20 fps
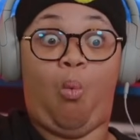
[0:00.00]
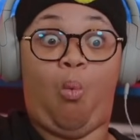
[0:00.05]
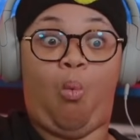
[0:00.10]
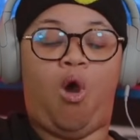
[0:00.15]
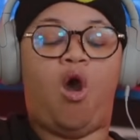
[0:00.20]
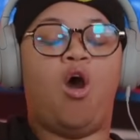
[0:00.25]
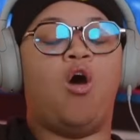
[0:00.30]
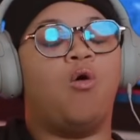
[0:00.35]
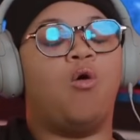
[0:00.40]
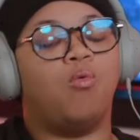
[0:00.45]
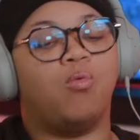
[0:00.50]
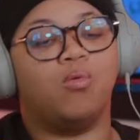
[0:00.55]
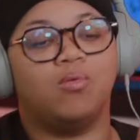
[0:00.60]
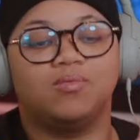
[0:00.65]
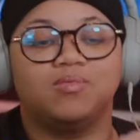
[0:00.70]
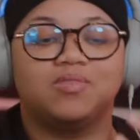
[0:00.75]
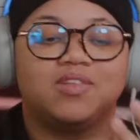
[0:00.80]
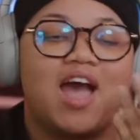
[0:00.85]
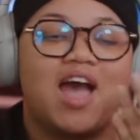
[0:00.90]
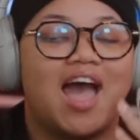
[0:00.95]
Oh,
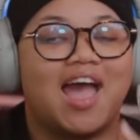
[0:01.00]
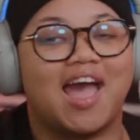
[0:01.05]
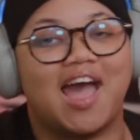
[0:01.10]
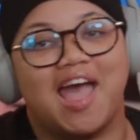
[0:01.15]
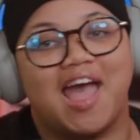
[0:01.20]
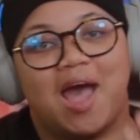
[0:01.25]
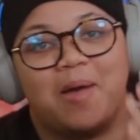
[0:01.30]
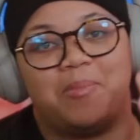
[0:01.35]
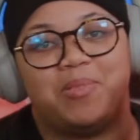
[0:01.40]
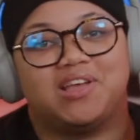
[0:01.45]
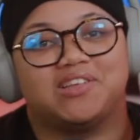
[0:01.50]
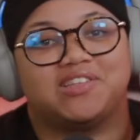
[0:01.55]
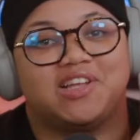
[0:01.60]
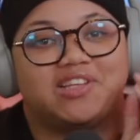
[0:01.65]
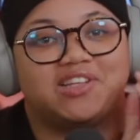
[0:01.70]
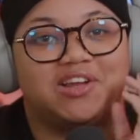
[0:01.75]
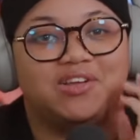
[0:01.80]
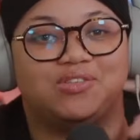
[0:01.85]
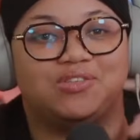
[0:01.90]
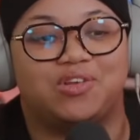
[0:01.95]
I got happy because I
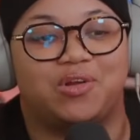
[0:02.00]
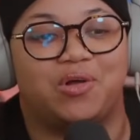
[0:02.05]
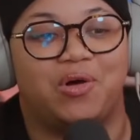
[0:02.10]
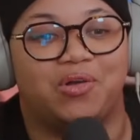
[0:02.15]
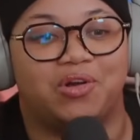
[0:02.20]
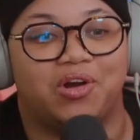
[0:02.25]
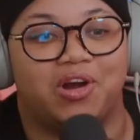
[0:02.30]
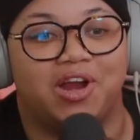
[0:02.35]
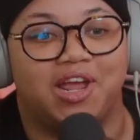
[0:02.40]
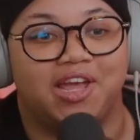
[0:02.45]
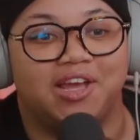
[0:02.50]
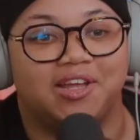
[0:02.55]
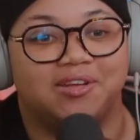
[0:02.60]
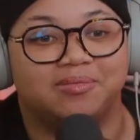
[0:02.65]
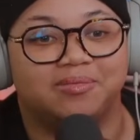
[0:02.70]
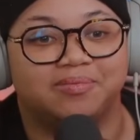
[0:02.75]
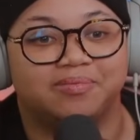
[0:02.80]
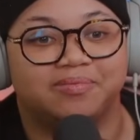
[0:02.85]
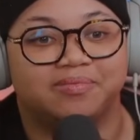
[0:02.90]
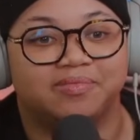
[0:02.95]
thought he was gonna hold her hand.